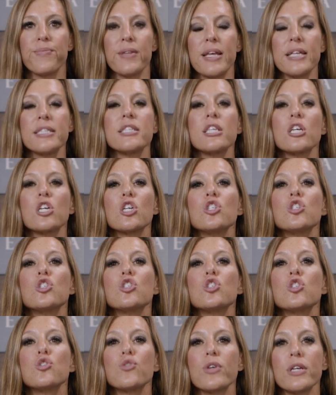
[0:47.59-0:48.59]
It's the
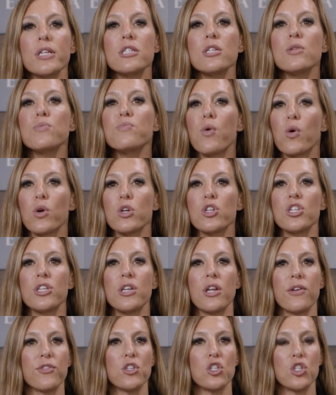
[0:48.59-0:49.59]
constricted
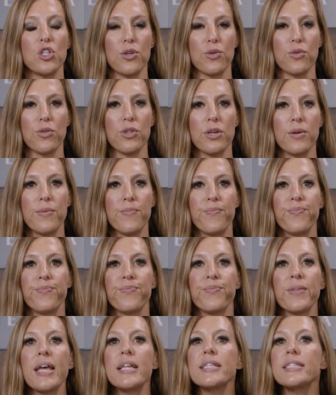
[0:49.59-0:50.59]
portion of the tooth,
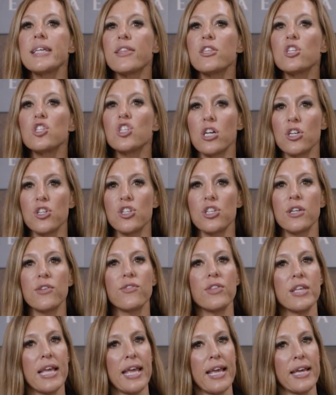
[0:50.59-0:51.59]
and it's at the junction
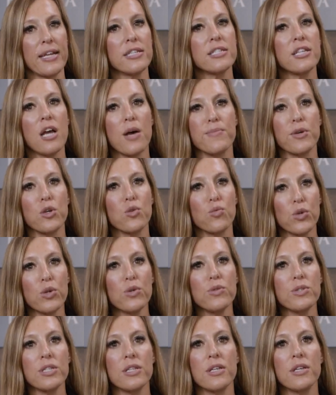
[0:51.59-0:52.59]
of the anatomic
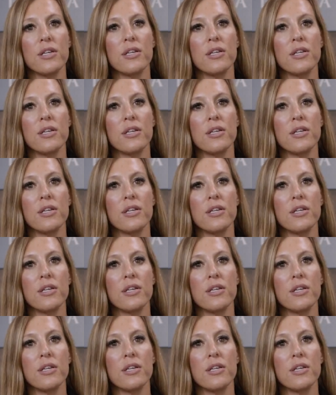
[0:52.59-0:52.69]
root